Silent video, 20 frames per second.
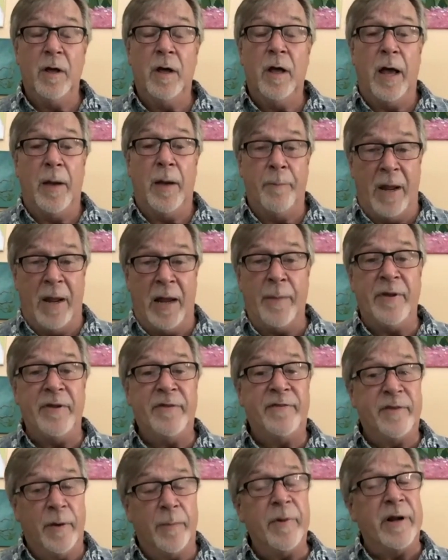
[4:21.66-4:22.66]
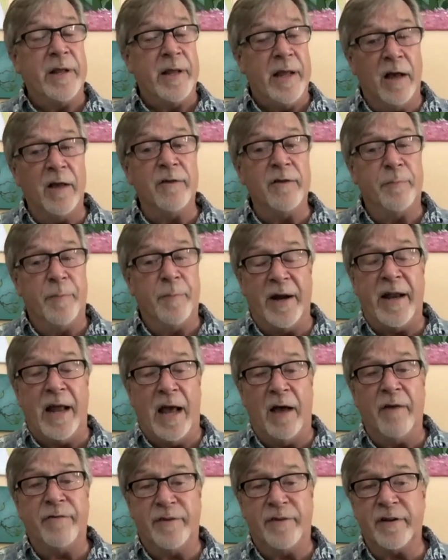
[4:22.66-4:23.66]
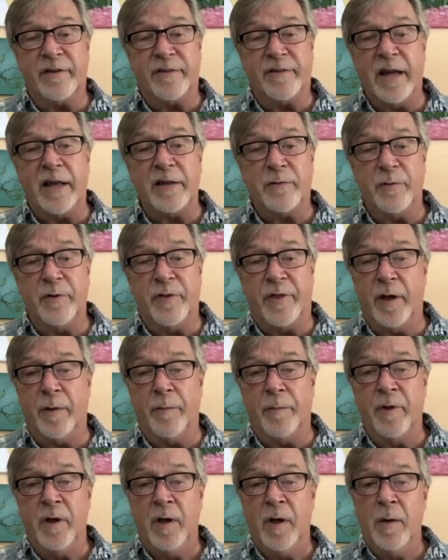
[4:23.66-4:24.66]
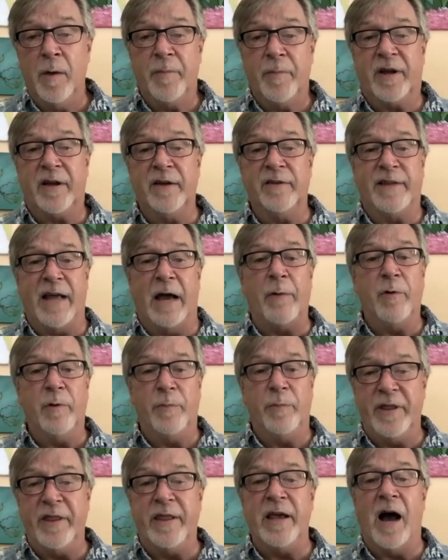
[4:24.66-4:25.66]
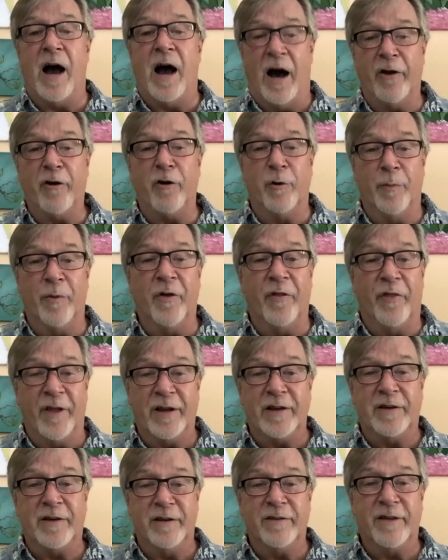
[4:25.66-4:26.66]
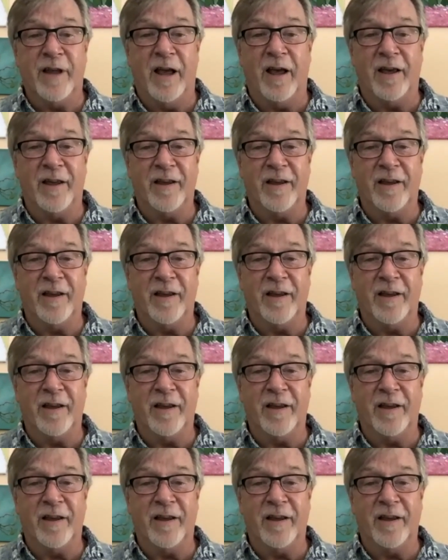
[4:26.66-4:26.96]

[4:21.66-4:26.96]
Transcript: Maybe somebody else might have success with him, because that would be the honorable thing to say.